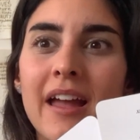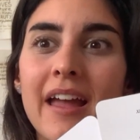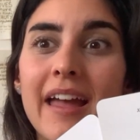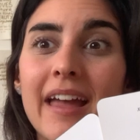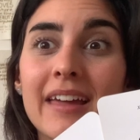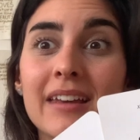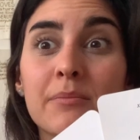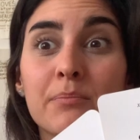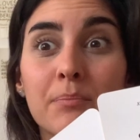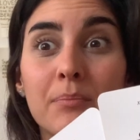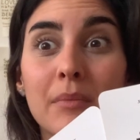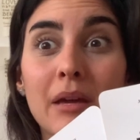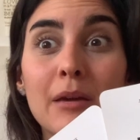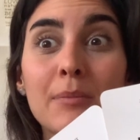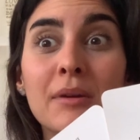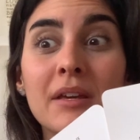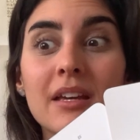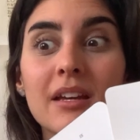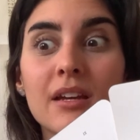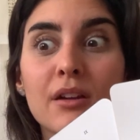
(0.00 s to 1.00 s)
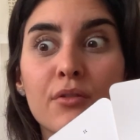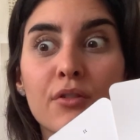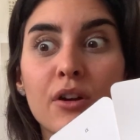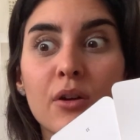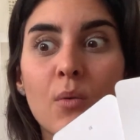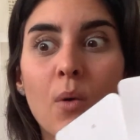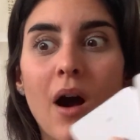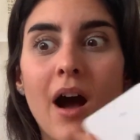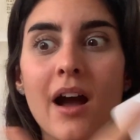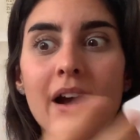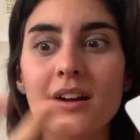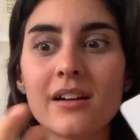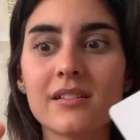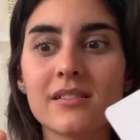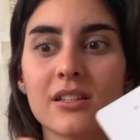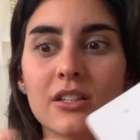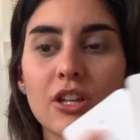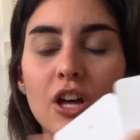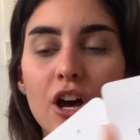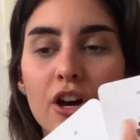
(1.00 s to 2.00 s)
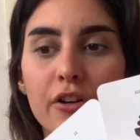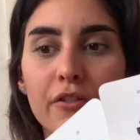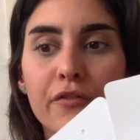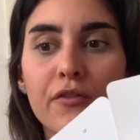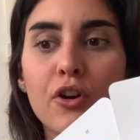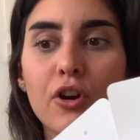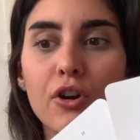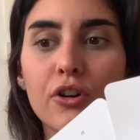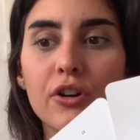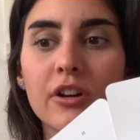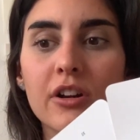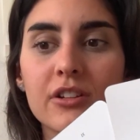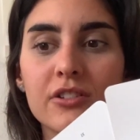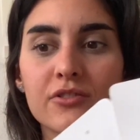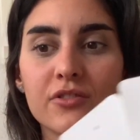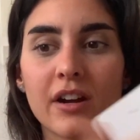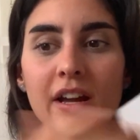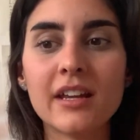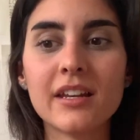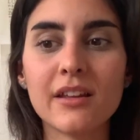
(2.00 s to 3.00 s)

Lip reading: And maybe it requires a lot of courage, right?